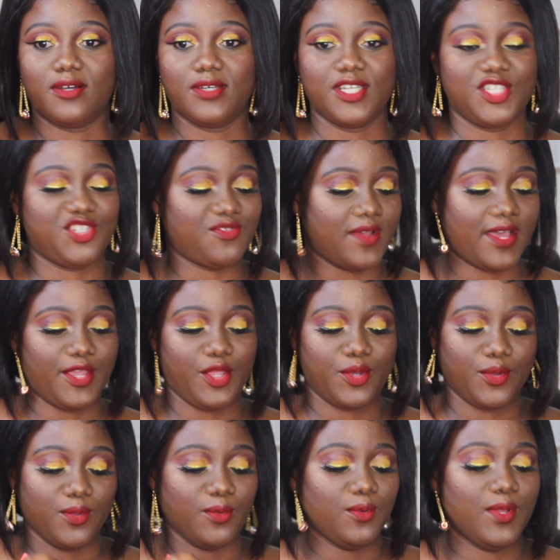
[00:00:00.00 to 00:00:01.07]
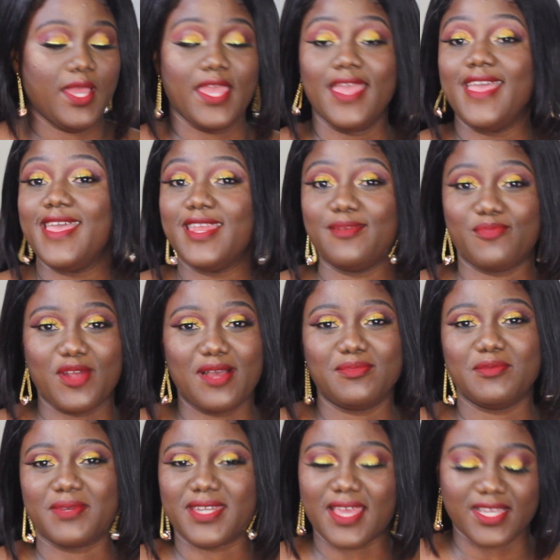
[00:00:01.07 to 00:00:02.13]
a trial in
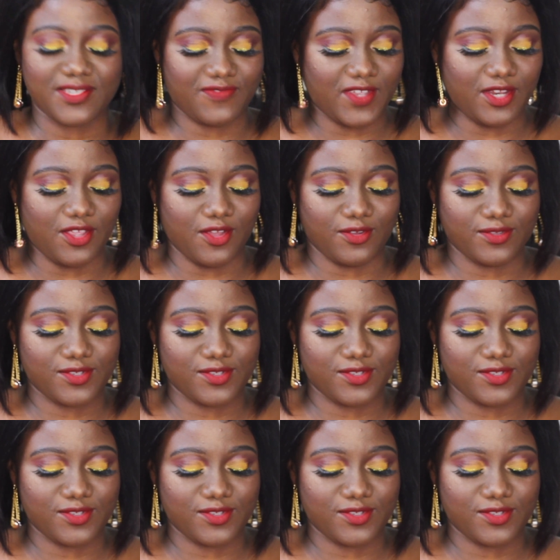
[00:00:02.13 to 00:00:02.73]
probably my next video,